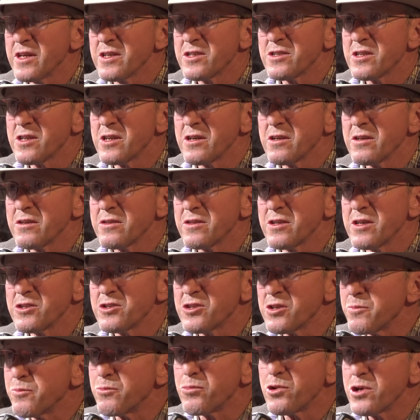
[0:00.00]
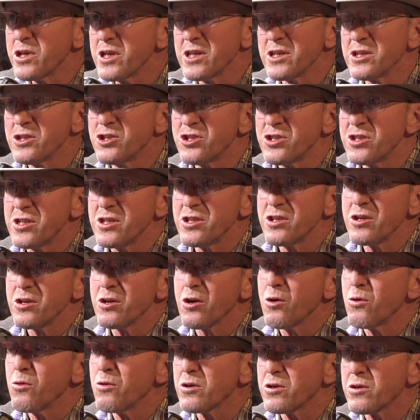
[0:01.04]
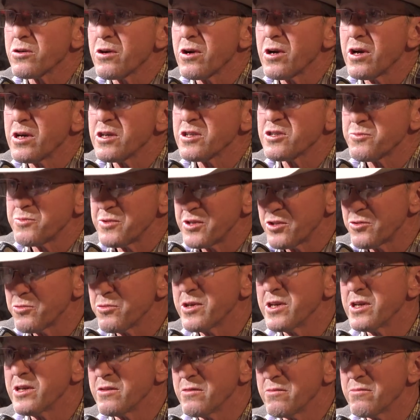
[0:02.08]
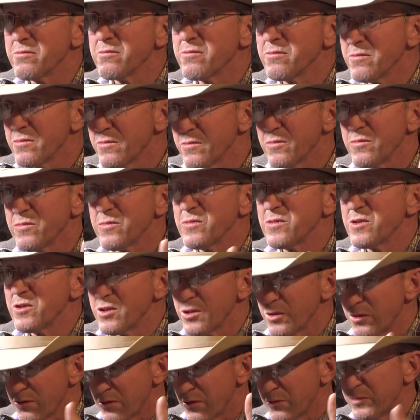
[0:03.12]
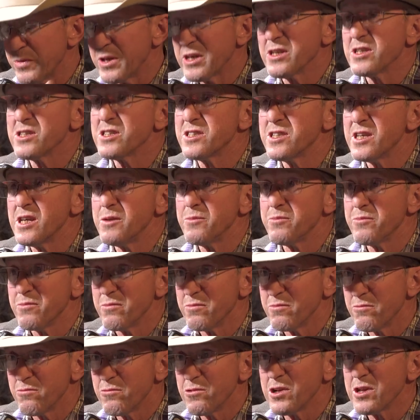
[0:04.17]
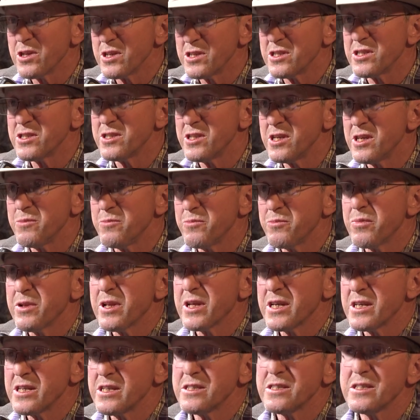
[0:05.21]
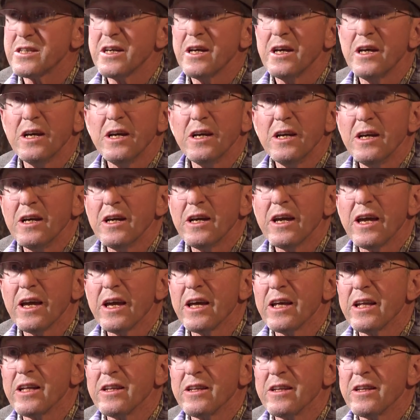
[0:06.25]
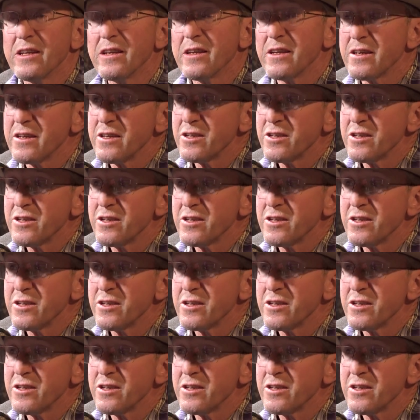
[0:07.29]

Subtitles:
That's a bridge that you go across between, a big really steep place, and